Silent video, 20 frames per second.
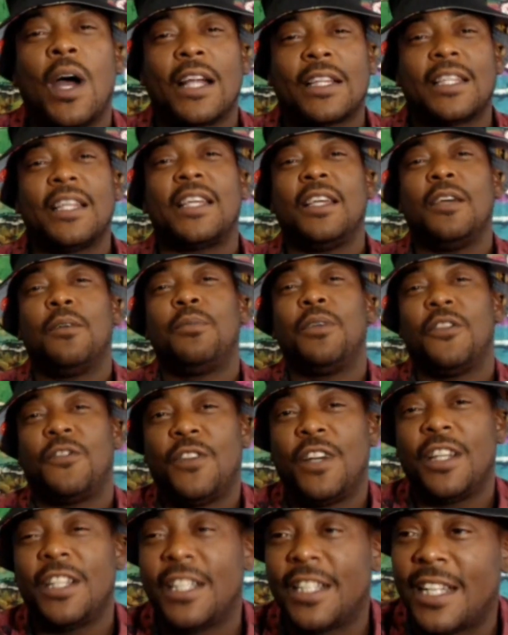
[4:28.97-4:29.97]
I think he'll be a
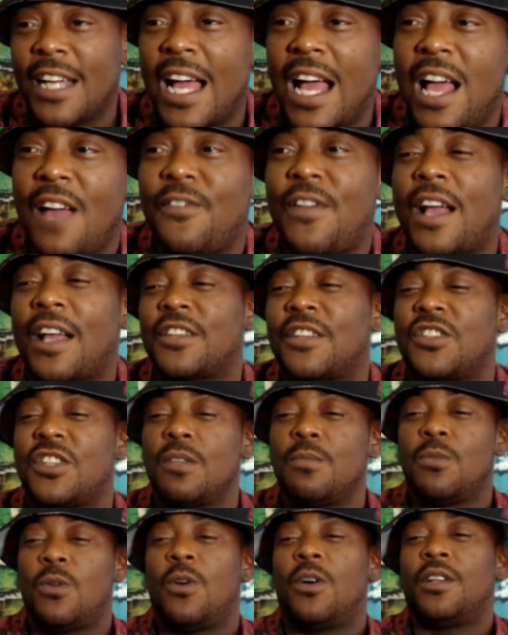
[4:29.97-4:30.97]
funny guy if I could
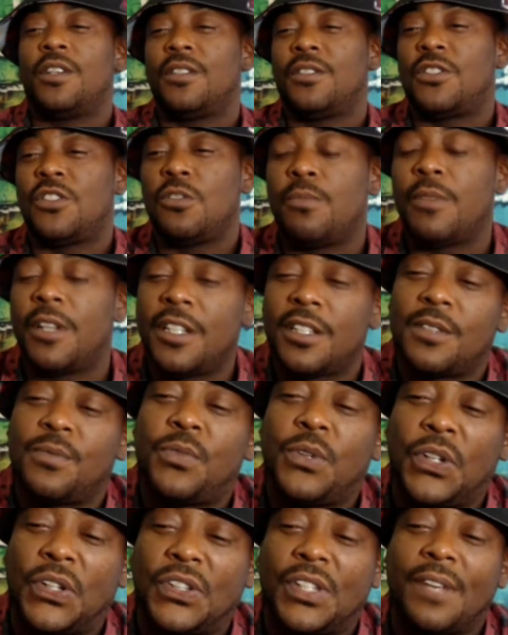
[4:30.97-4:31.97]
see more than two minutes
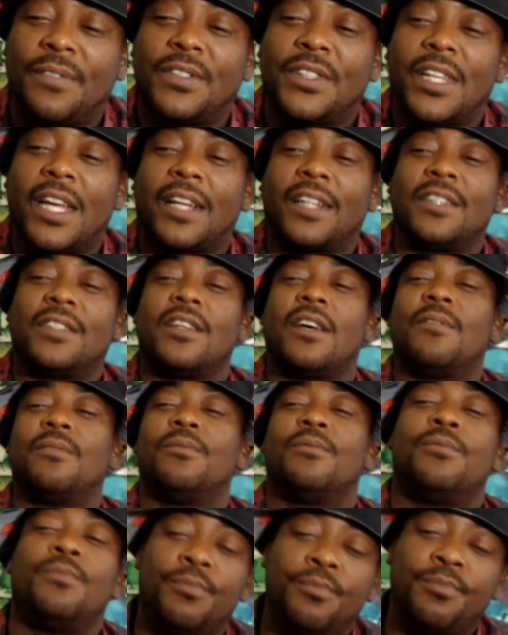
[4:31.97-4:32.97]
and seven seconds of
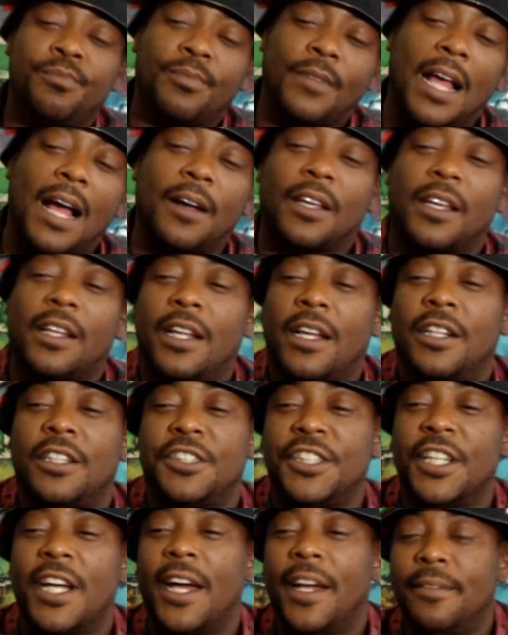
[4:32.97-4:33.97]
him. I'll give that a
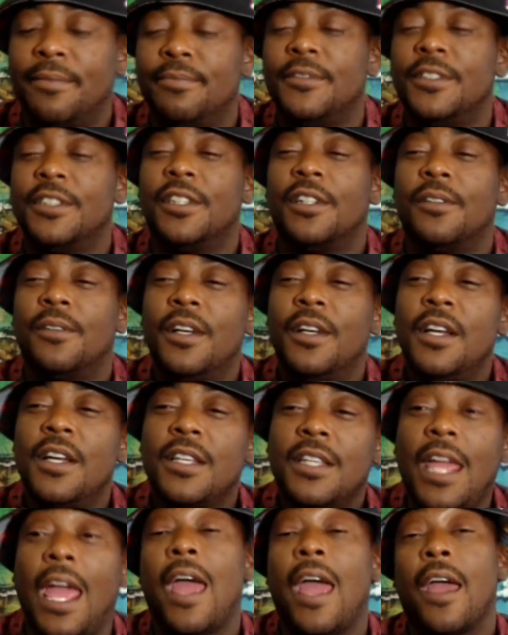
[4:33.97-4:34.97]
shot, you know.
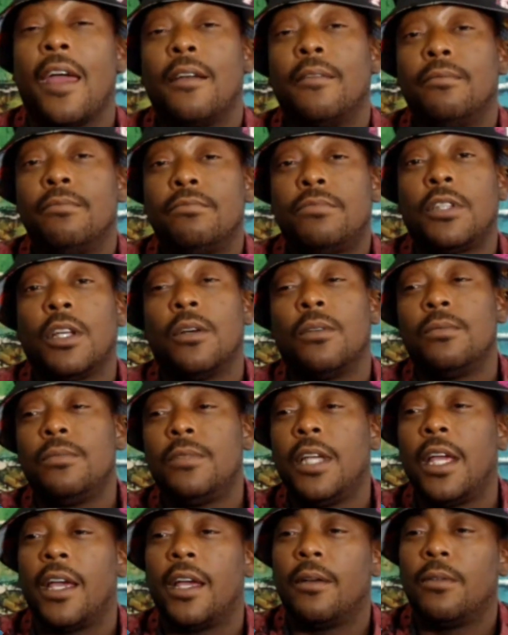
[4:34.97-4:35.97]
Yeah. So
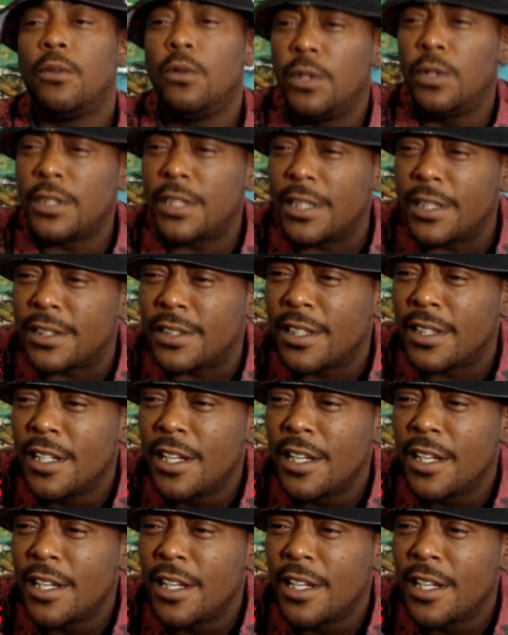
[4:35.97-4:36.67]
yeah, who is this?